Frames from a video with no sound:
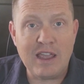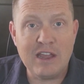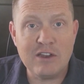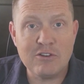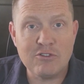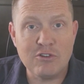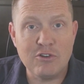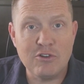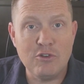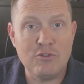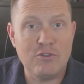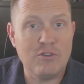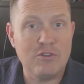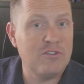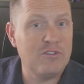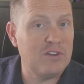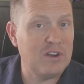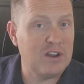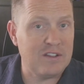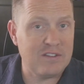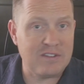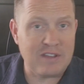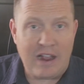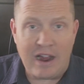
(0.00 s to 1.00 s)
introduces an
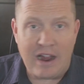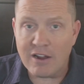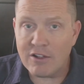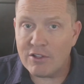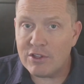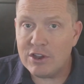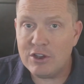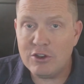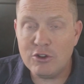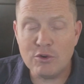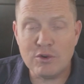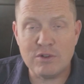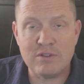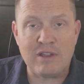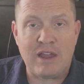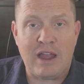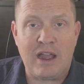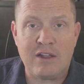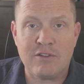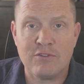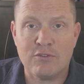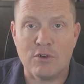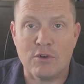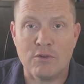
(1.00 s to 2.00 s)
entirely new
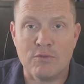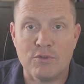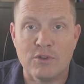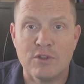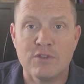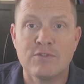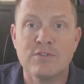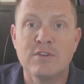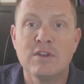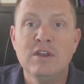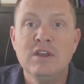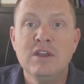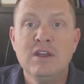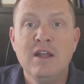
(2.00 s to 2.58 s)
attack surface